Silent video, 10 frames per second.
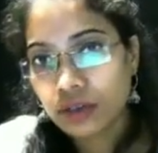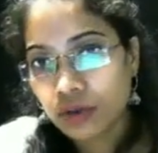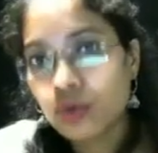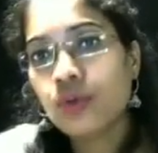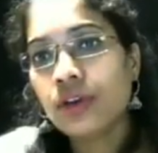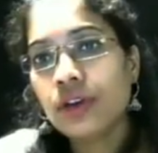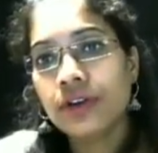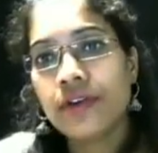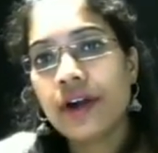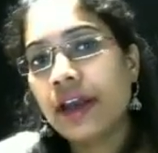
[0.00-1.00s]
cool,
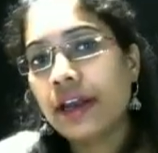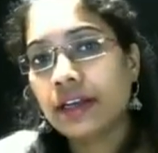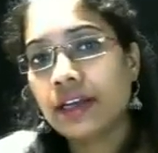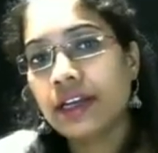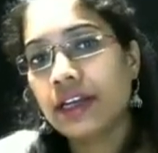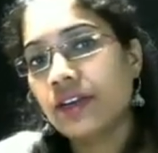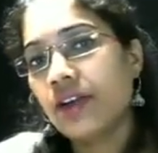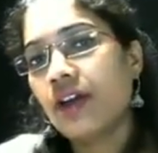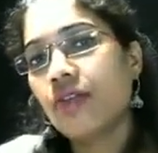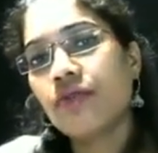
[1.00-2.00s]
dry and clean.
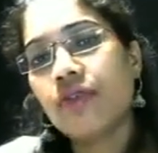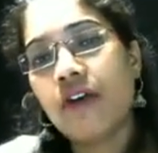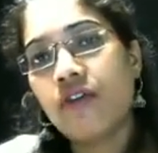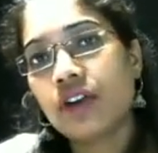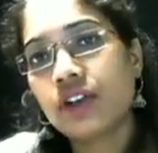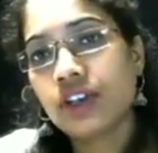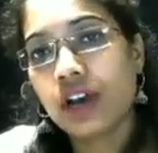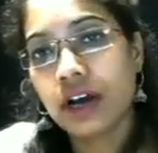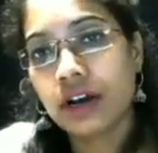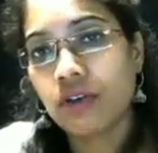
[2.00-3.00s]
Dry off after
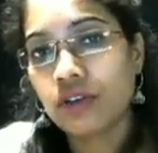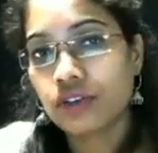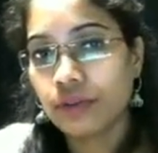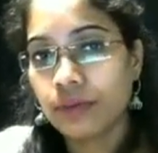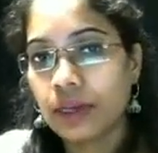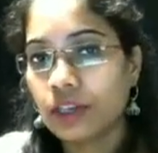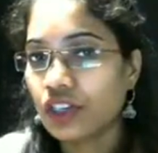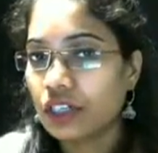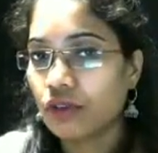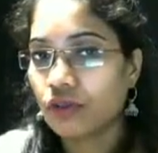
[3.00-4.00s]
shower or swimming.
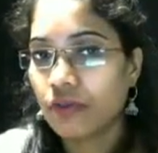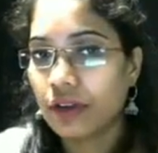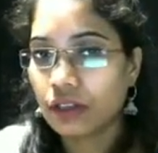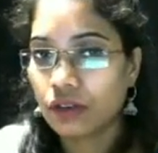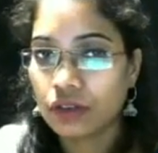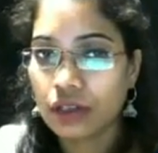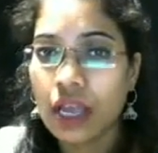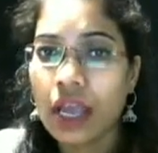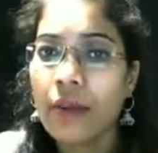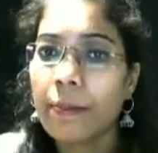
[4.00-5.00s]
Change out of wet clothes
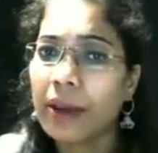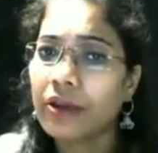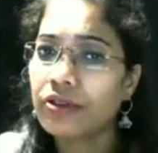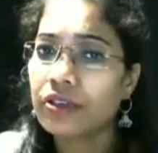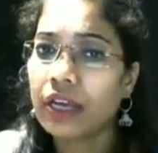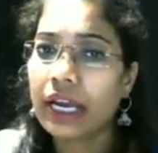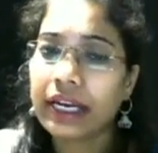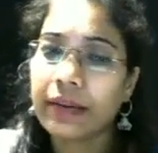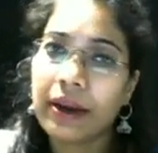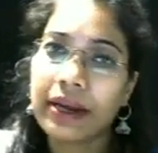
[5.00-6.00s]
by using
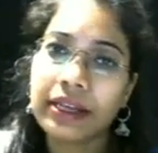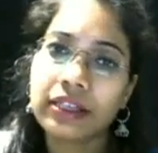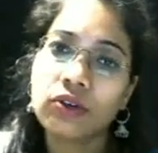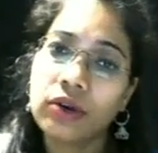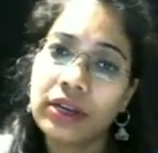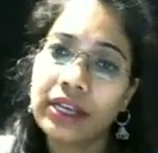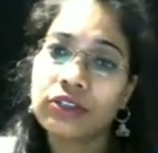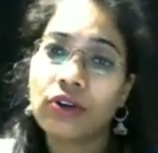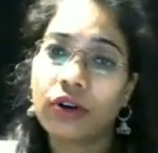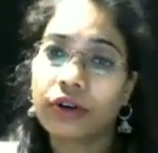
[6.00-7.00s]
antibiotics only as
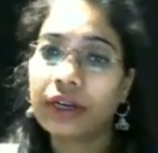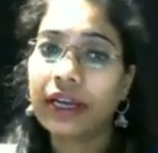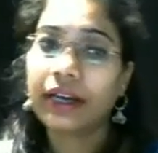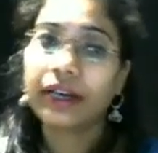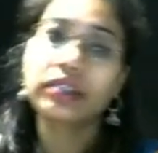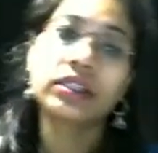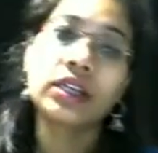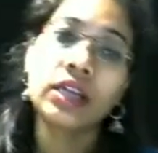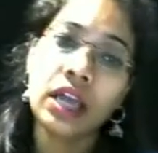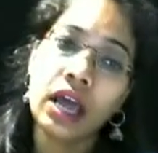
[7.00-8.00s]
your doctor directs.
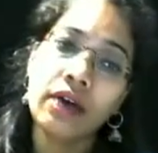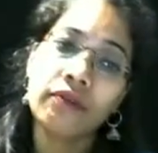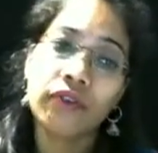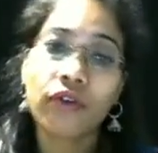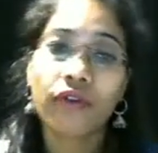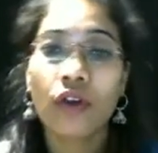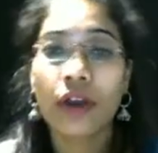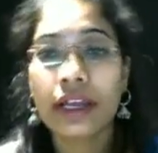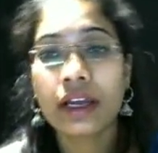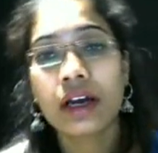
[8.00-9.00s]
For
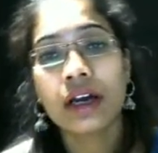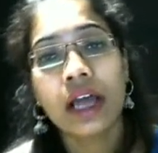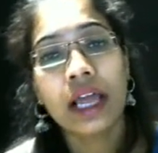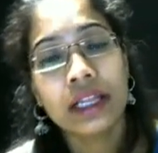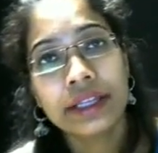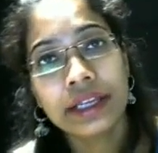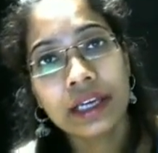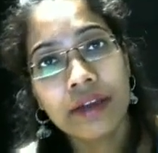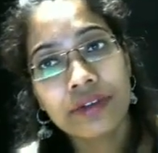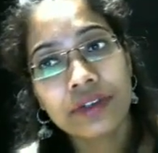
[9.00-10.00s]
following a healthy
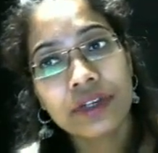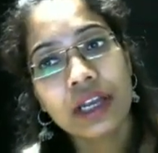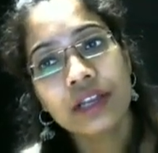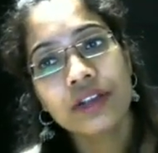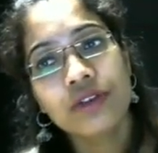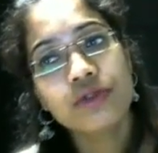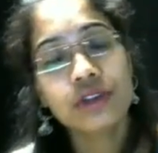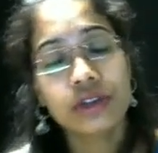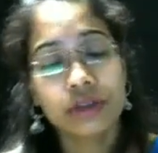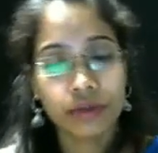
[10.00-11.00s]
lifestyle,
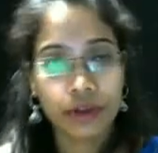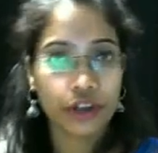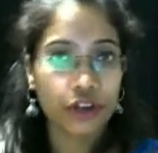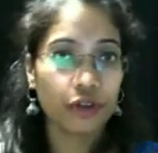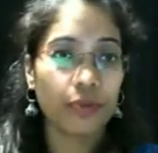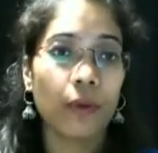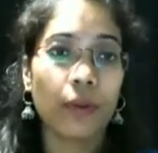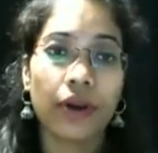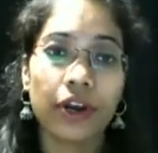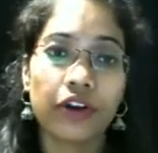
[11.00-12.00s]
use include
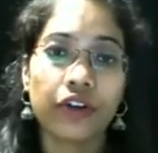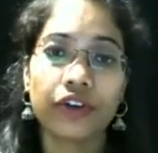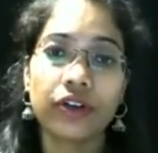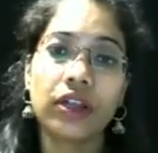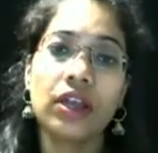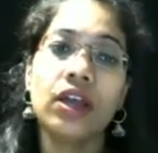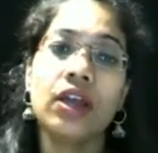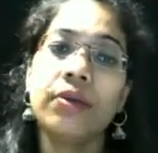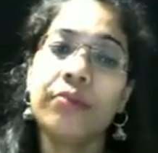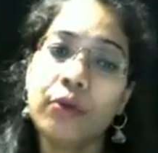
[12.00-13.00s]
proper nutrition.
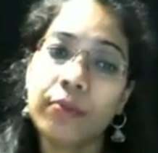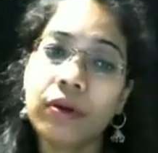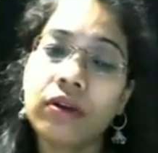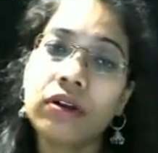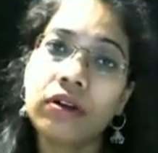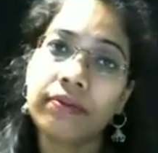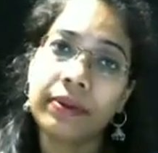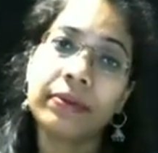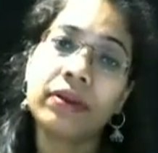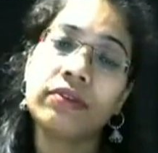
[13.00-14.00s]
People
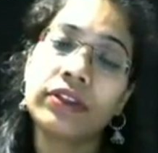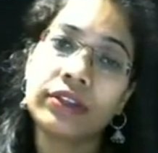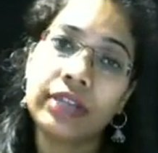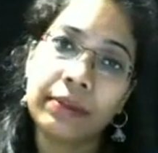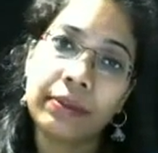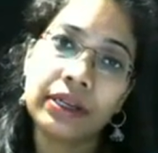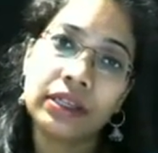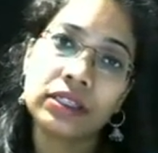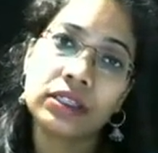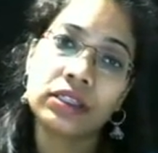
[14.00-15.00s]
with
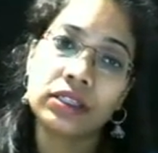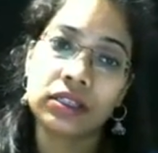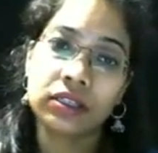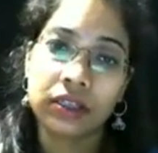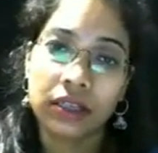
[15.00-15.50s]
diabetes